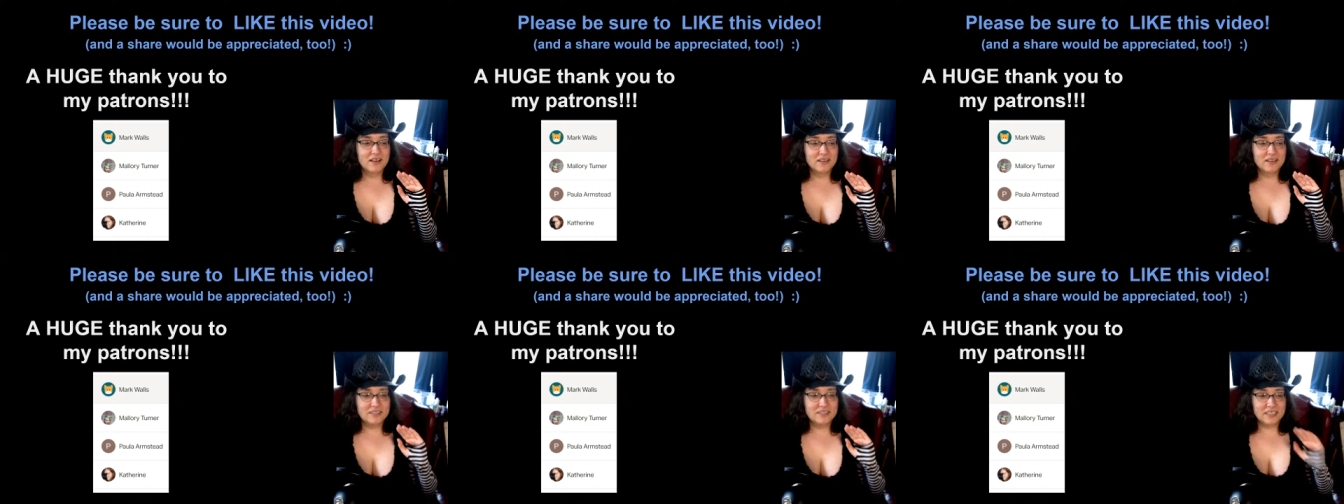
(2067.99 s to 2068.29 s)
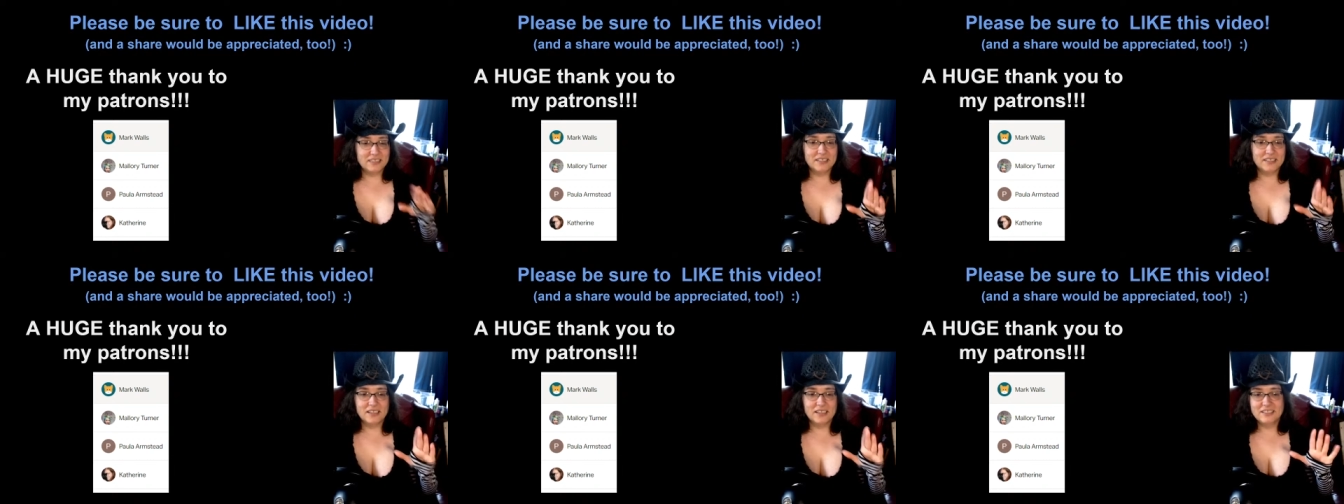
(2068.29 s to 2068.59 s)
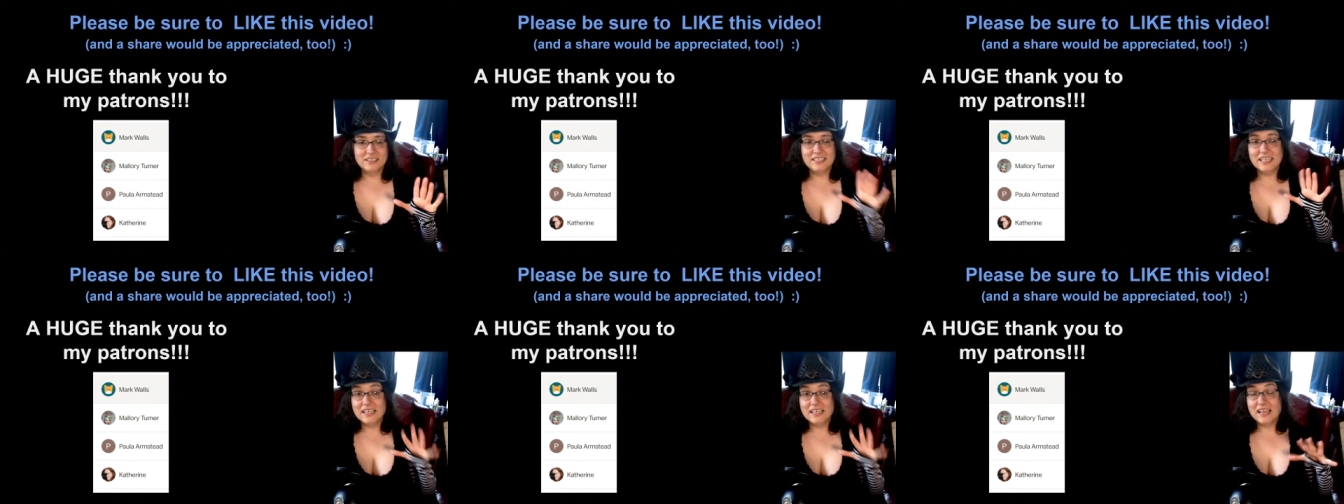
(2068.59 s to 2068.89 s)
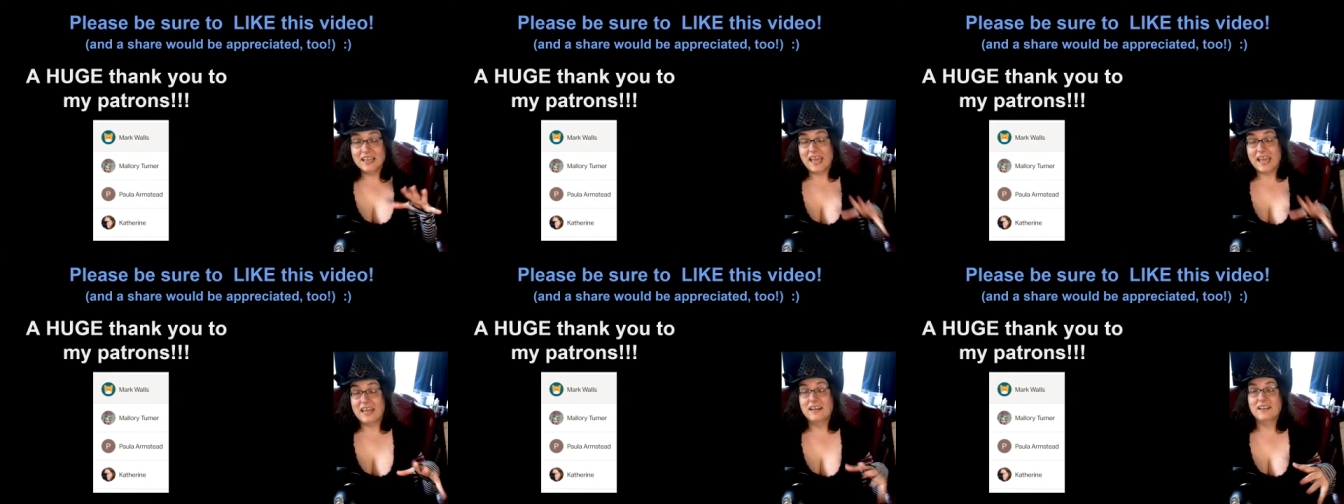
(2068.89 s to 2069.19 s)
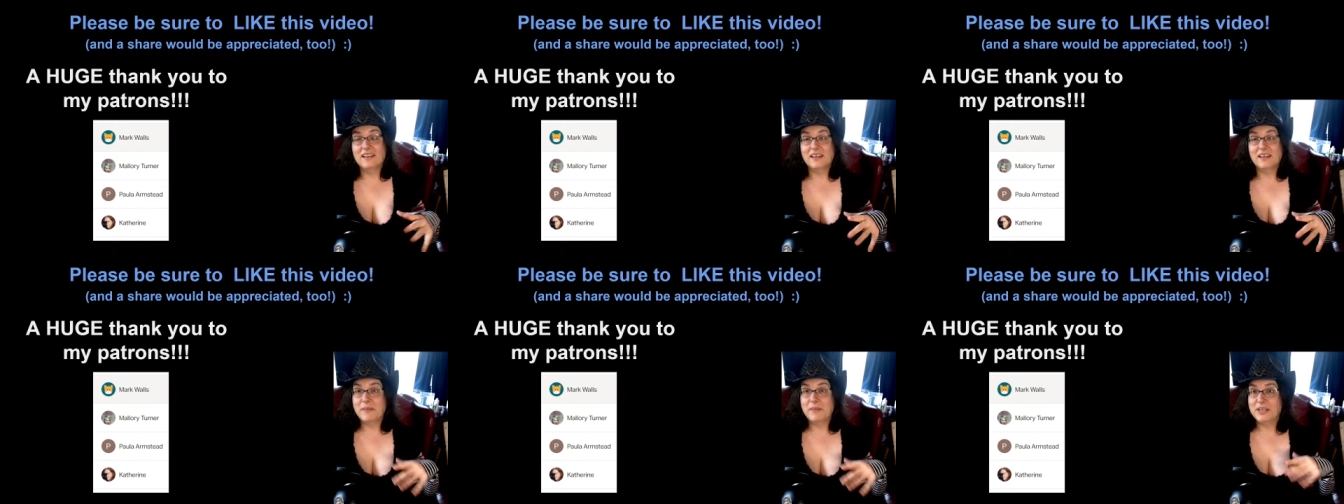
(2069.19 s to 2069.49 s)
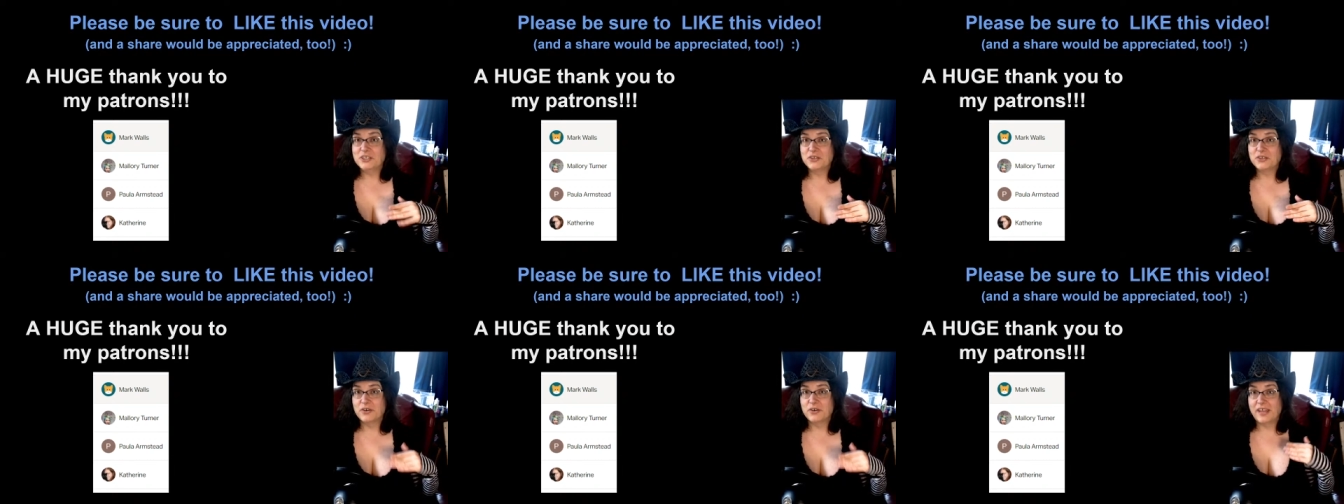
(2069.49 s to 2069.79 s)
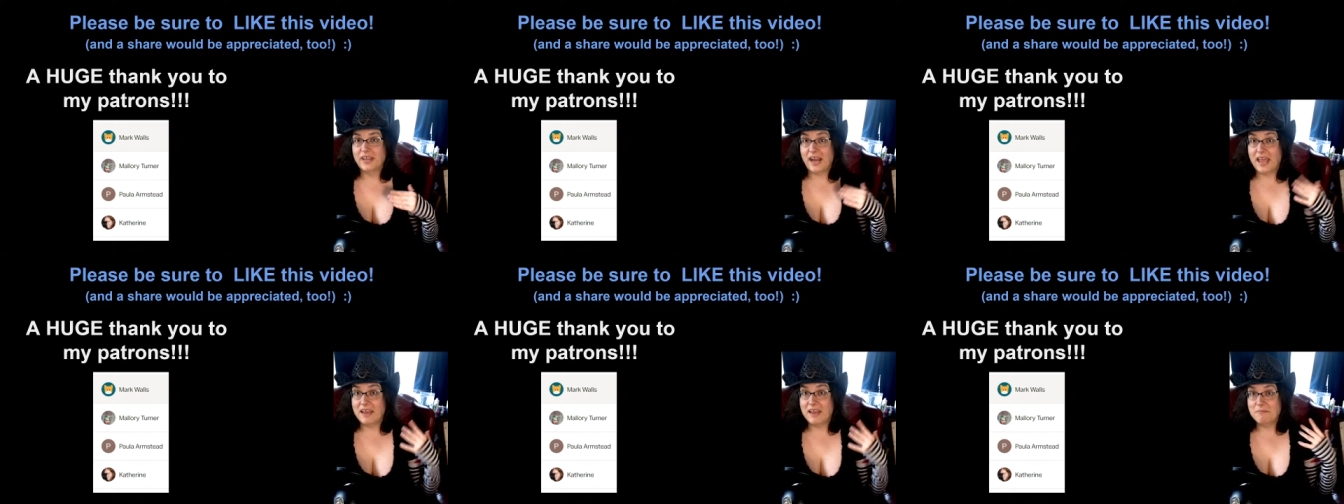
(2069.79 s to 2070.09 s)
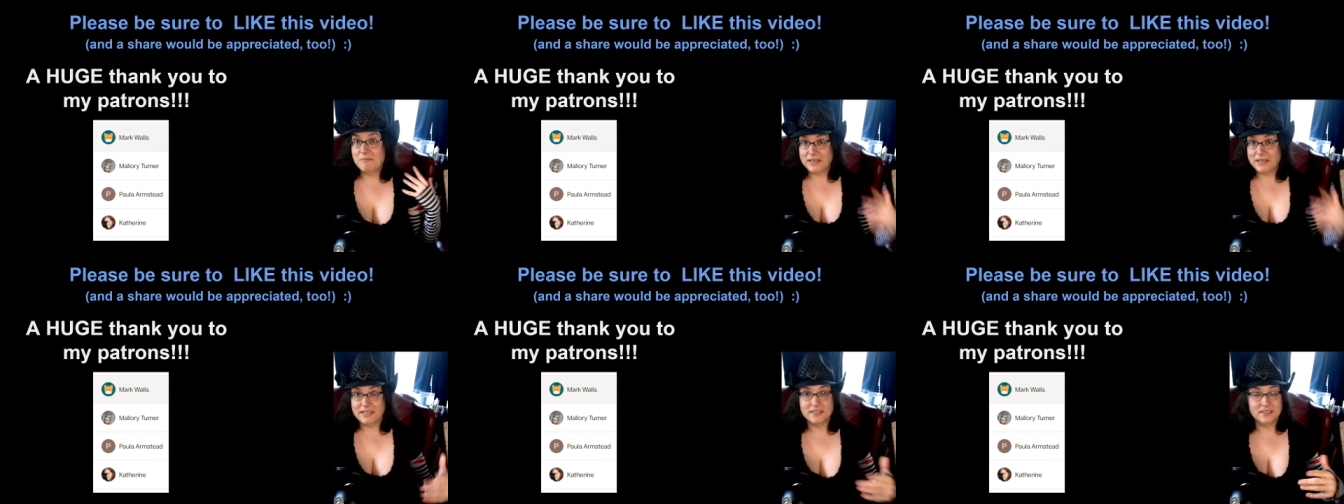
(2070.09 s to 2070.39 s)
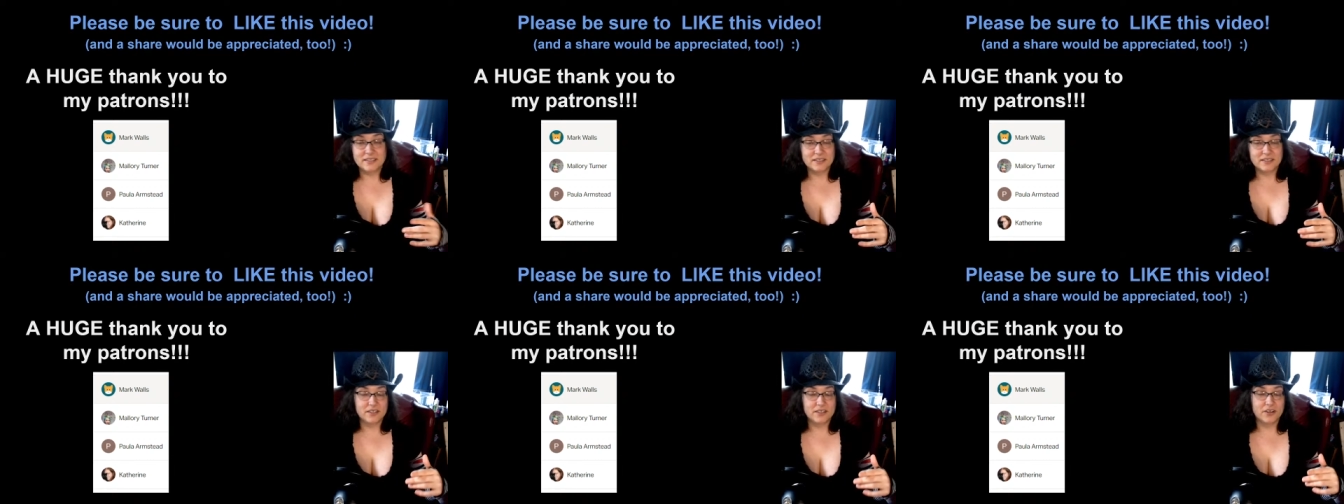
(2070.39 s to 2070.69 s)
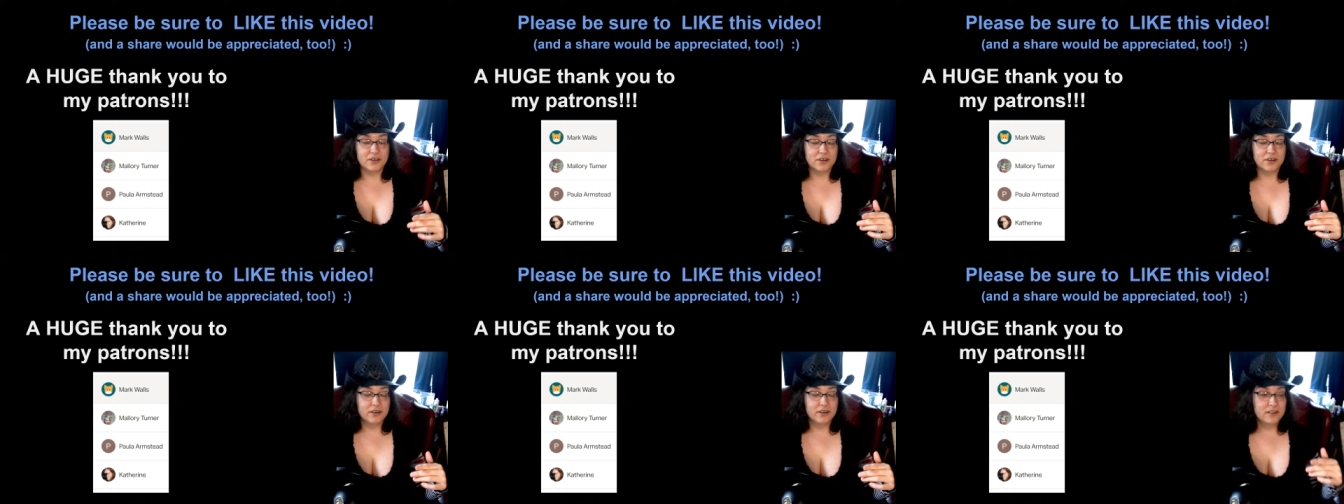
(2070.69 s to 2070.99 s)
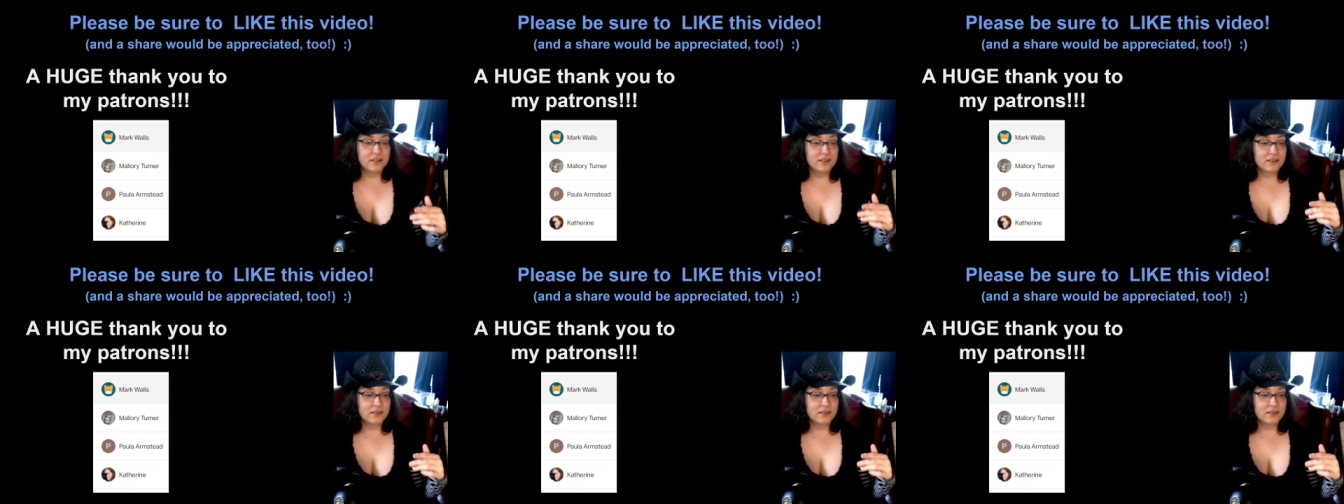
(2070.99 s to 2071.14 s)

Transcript: single single handedly made sure that I had bees this year.